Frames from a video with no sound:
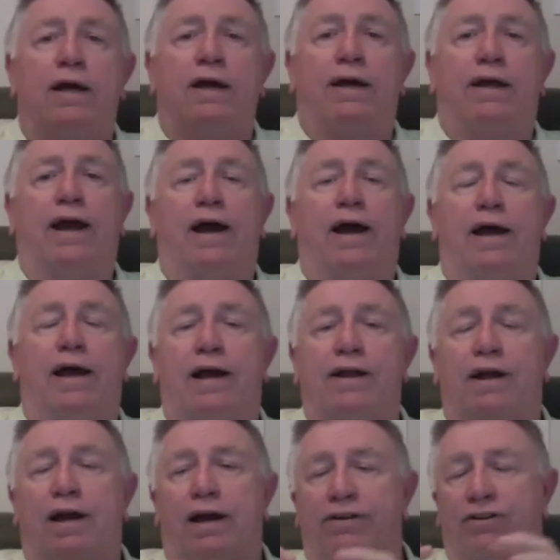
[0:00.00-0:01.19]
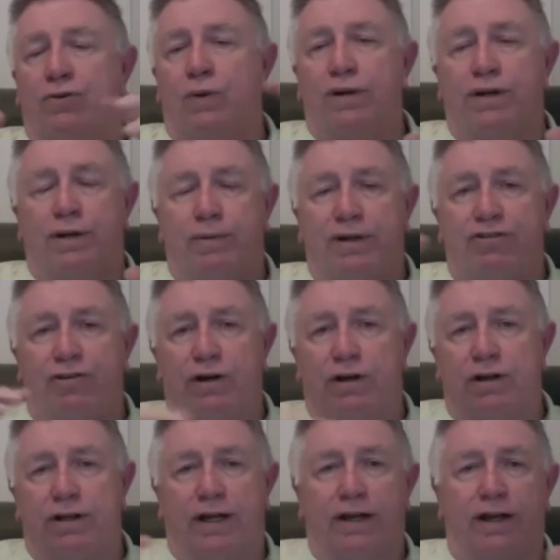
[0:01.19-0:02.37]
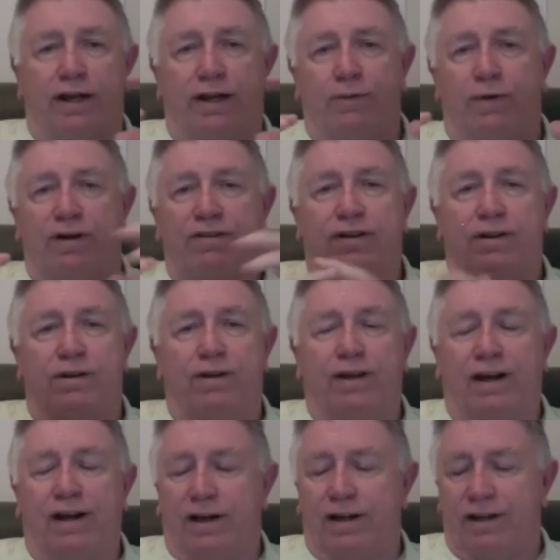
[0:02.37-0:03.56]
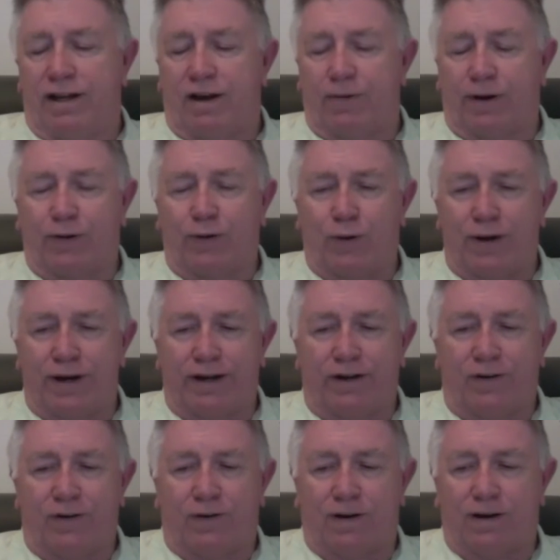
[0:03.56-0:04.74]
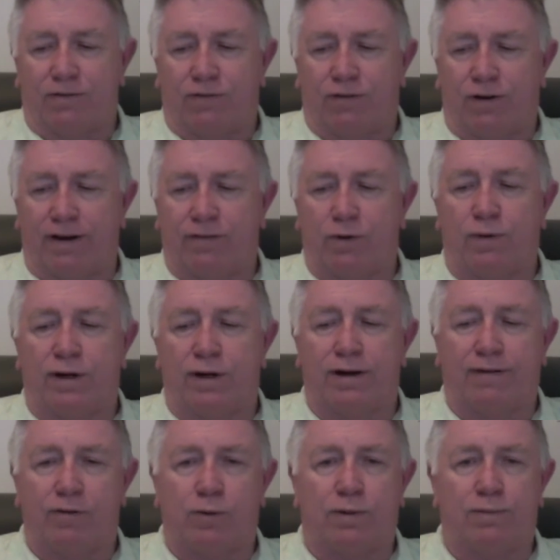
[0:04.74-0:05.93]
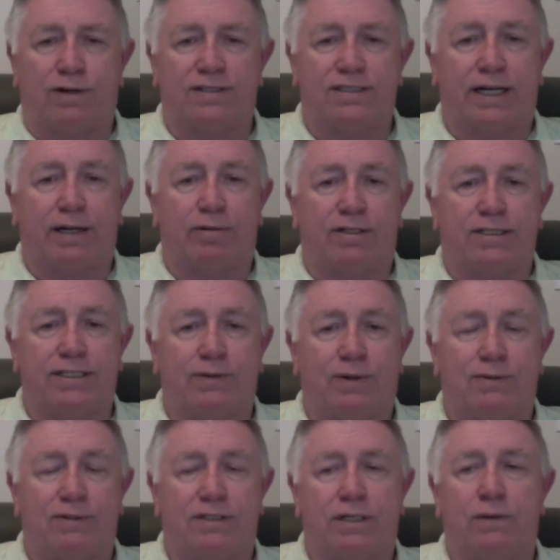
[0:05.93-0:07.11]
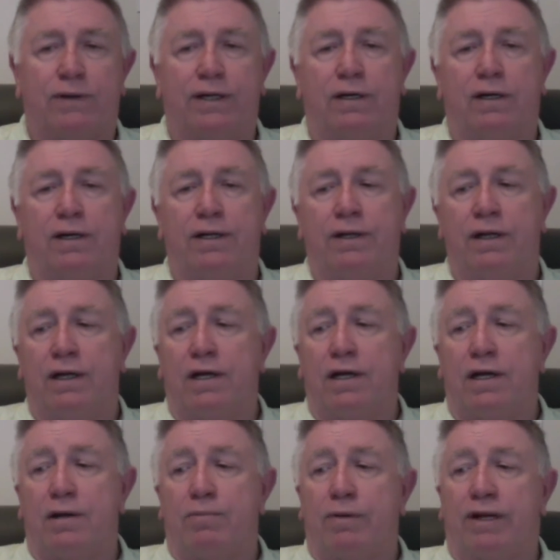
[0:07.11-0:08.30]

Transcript: Yeah, I just wanted to be sure that it wasn't not recording or for everyone, or everyone wasn't able to see what was going on. But